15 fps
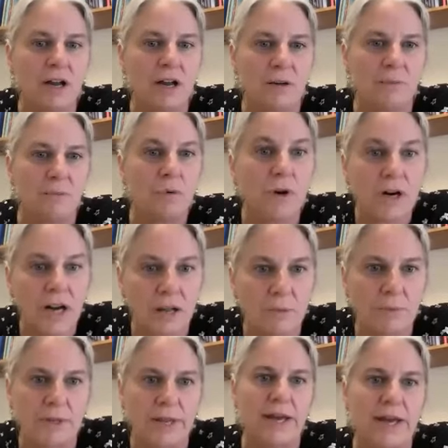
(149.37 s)
more
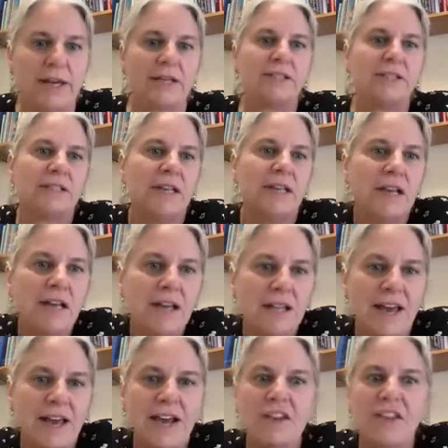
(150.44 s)
complex,
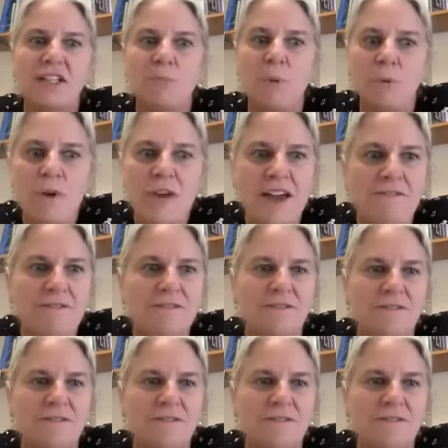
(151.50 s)
that kind of thing. But we have